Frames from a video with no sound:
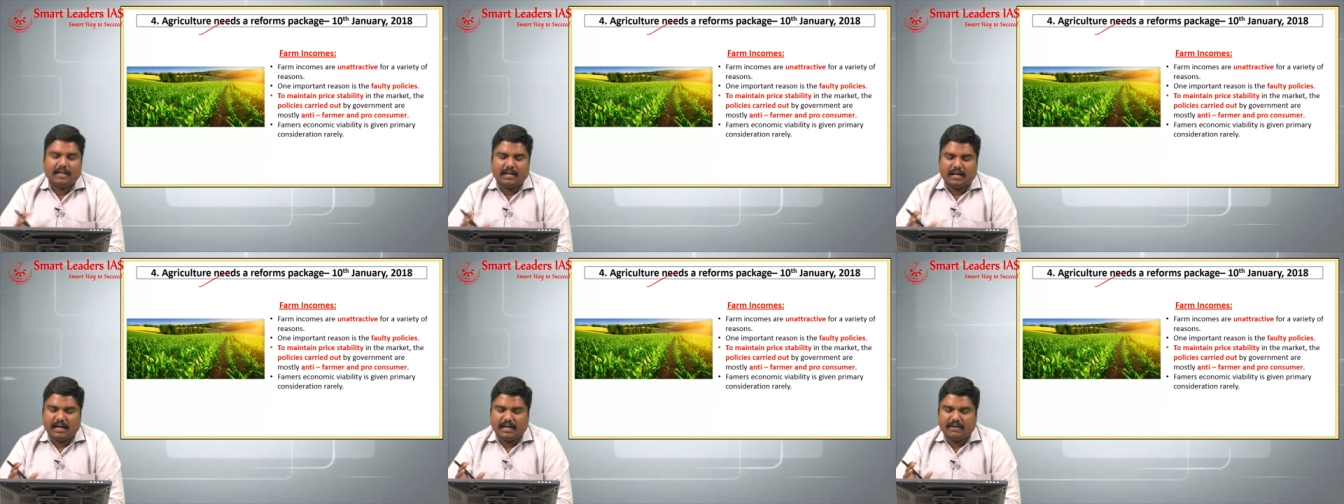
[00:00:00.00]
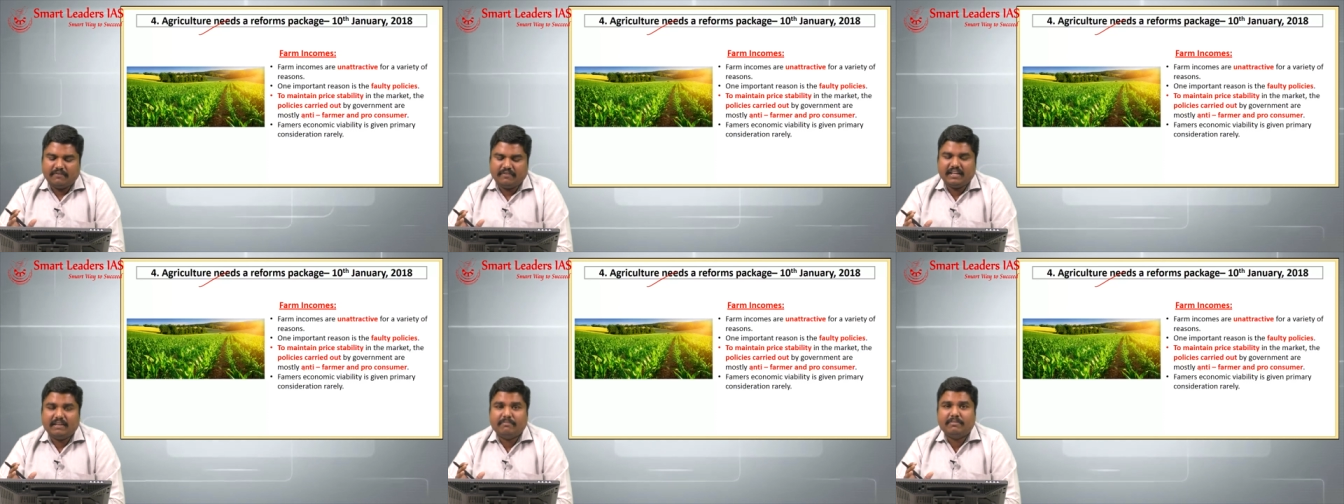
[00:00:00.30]

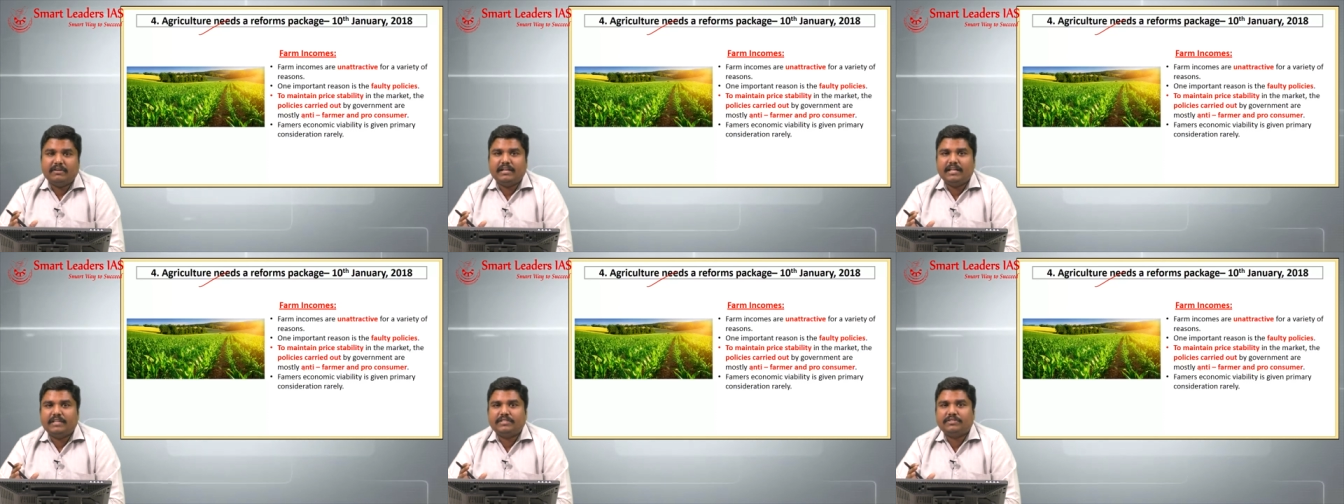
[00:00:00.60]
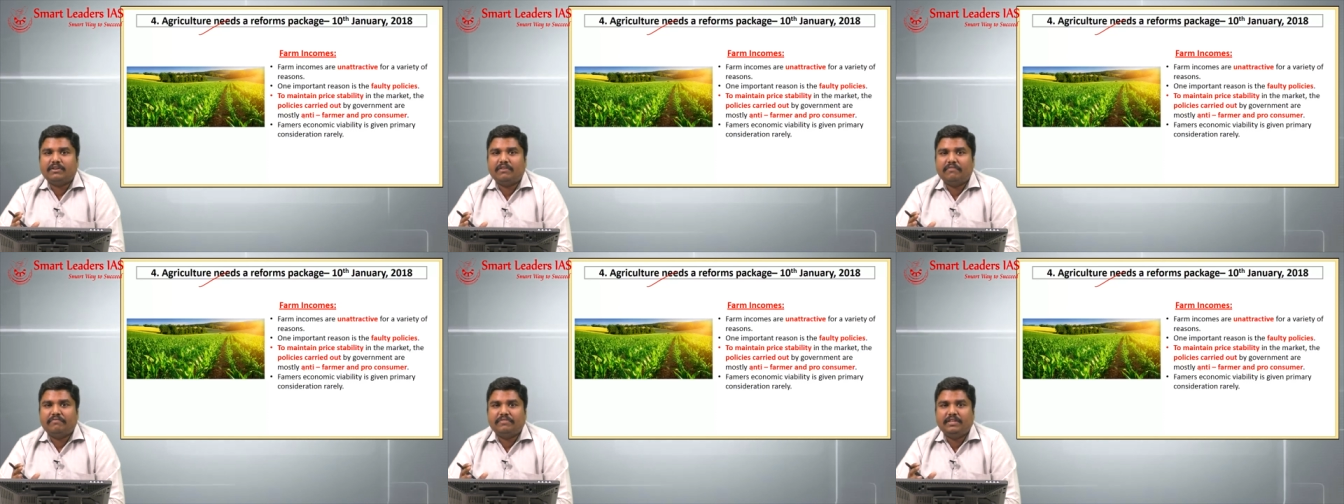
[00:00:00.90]
unviable
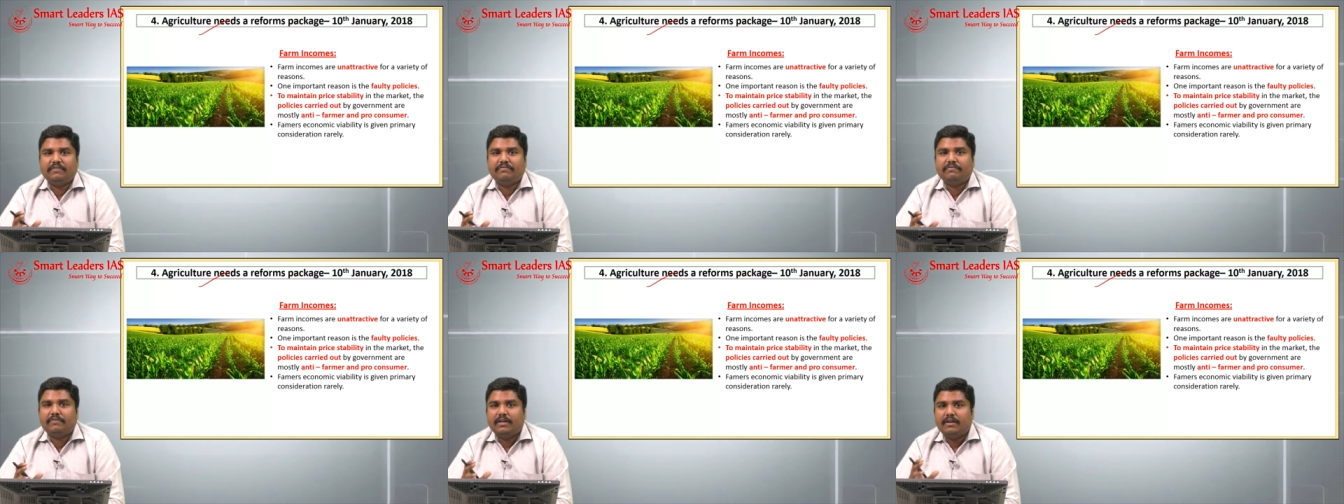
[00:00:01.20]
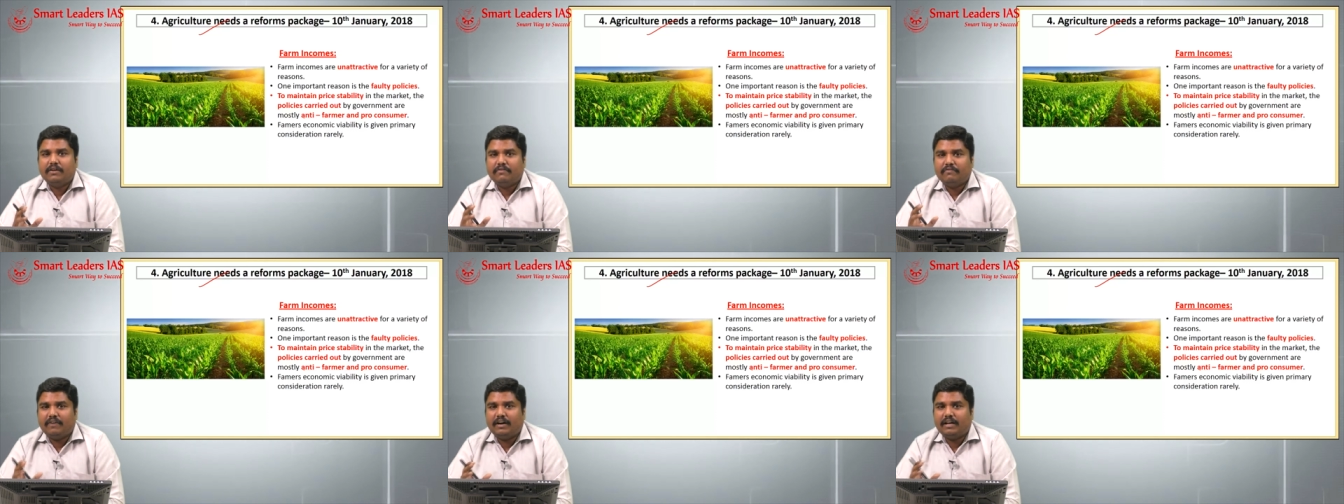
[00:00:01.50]
nature of the
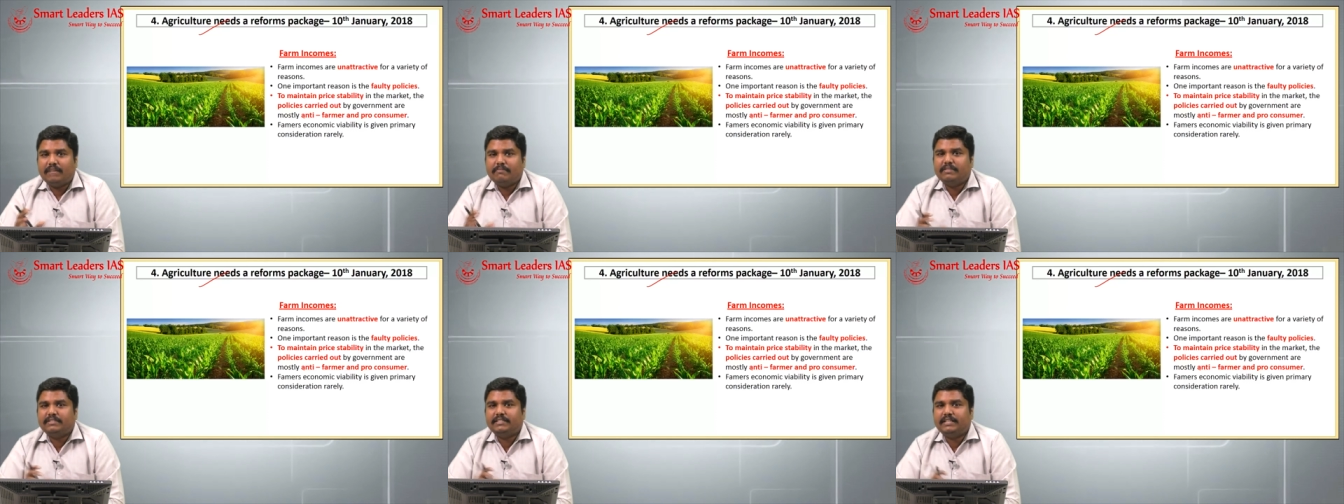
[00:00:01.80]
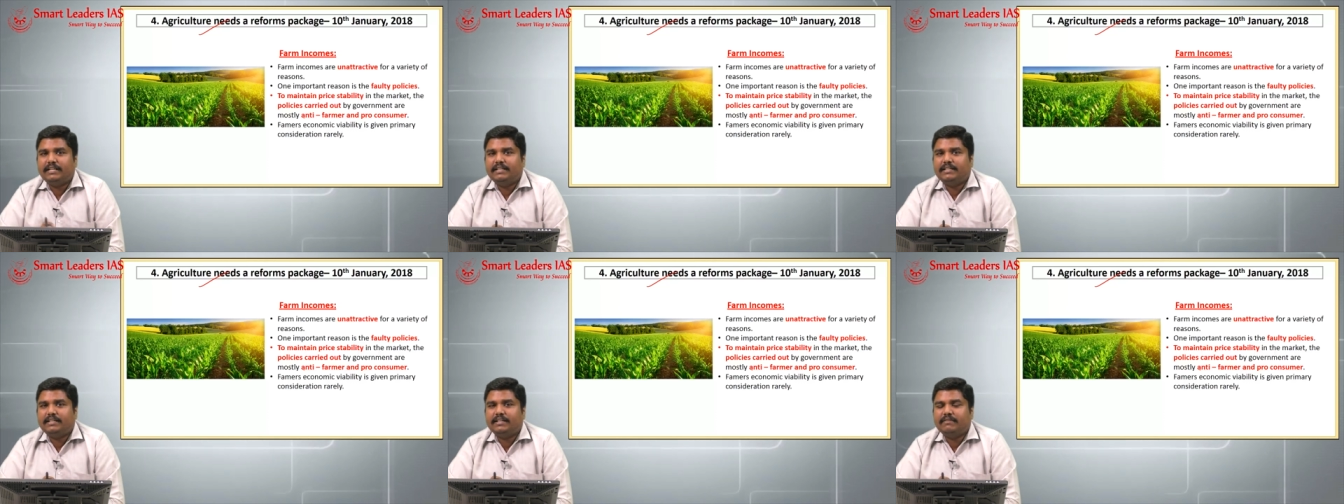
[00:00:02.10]
farmers
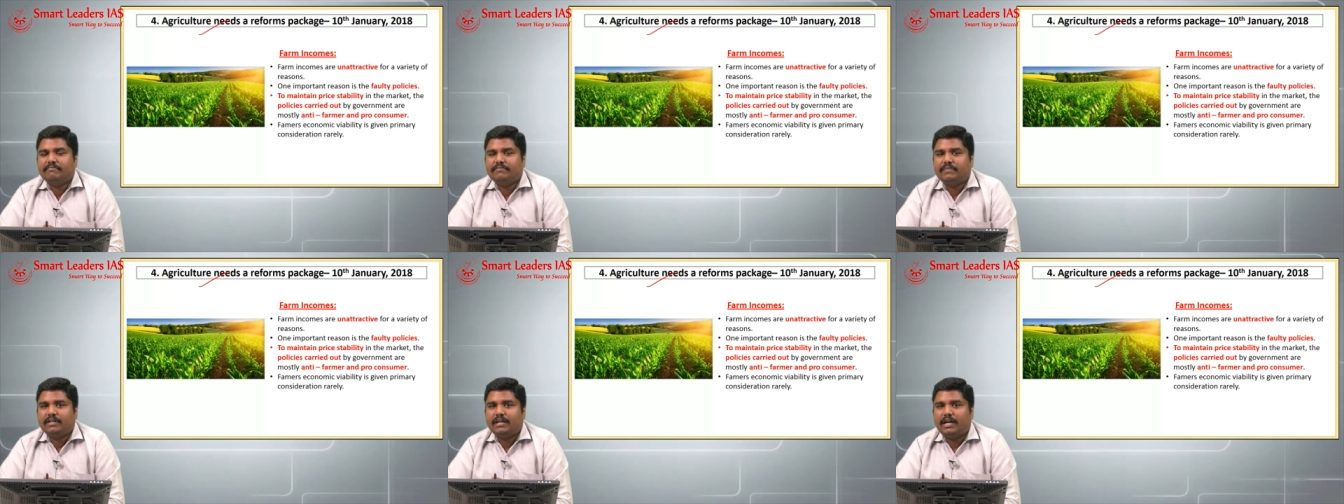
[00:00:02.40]
income